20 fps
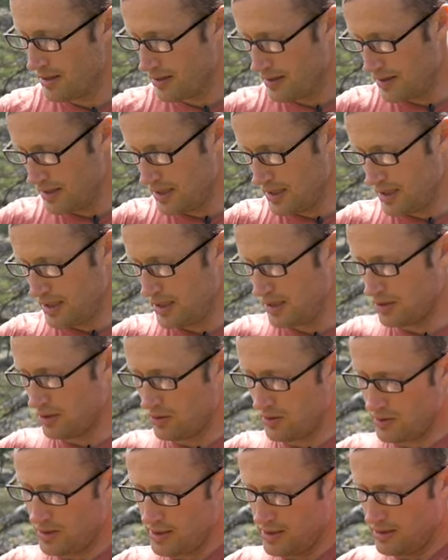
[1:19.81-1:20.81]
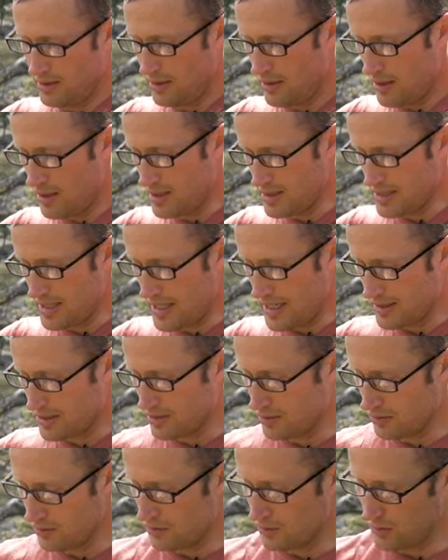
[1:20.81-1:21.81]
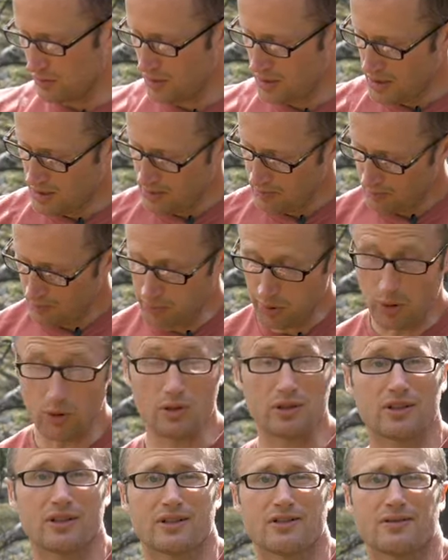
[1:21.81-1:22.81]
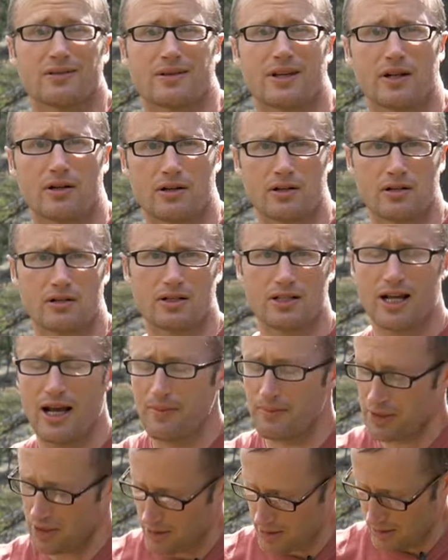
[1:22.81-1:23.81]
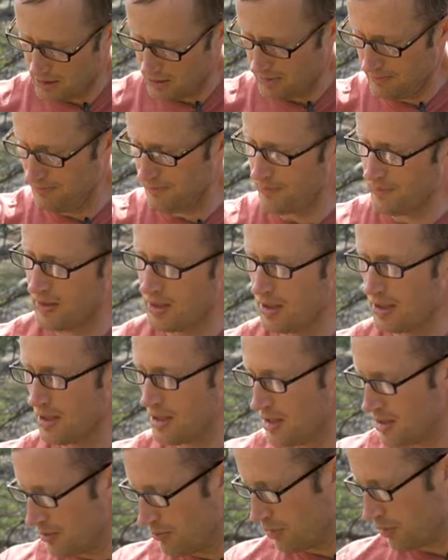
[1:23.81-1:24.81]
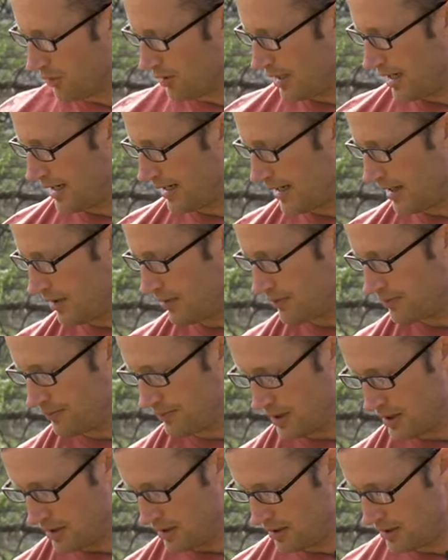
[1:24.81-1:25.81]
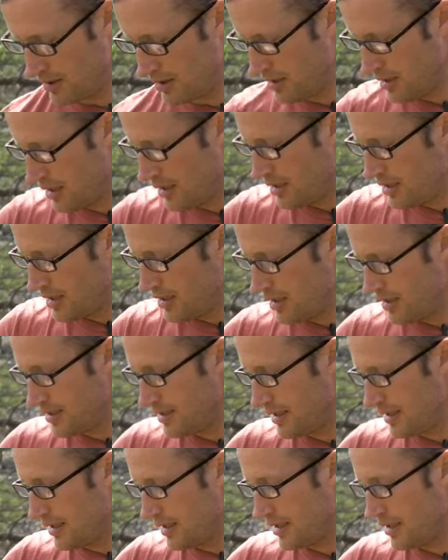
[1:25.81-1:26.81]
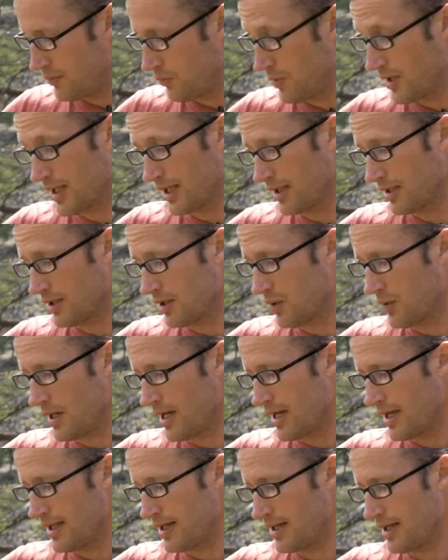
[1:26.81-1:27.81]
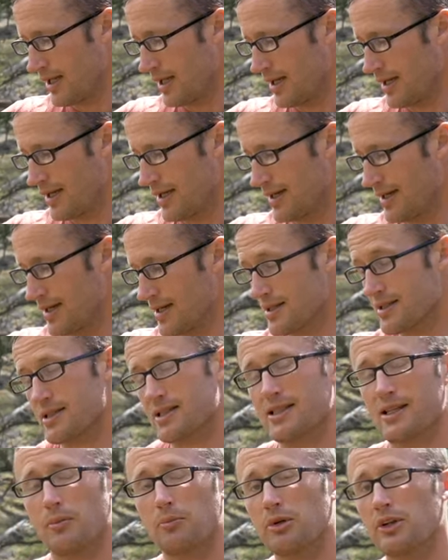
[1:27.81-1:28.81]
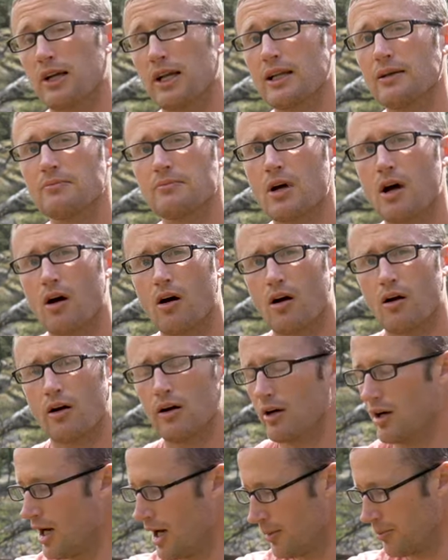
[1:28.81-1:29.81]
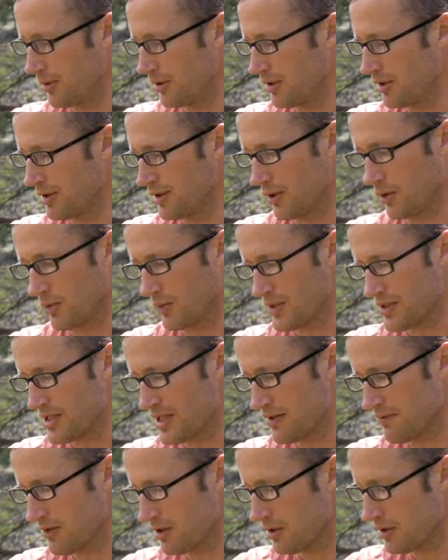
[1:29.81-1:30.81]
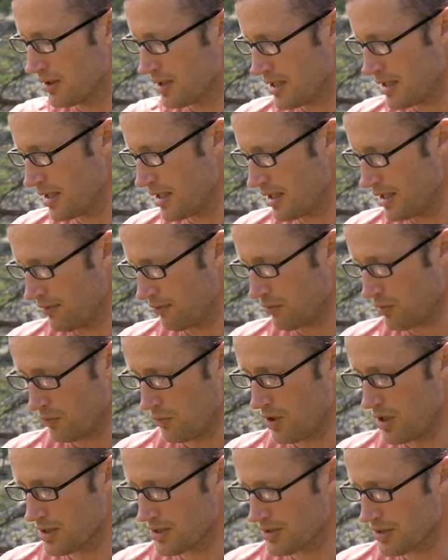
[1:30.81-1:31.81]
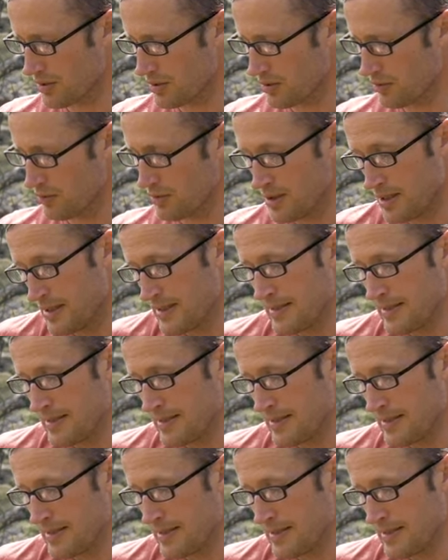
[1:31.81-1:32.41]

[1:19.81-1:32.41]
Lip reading: the current Law Tactical bolt carrier adapter deal. Pull that out. And then we can go ahead and separate our upper and lower receiver if we want to.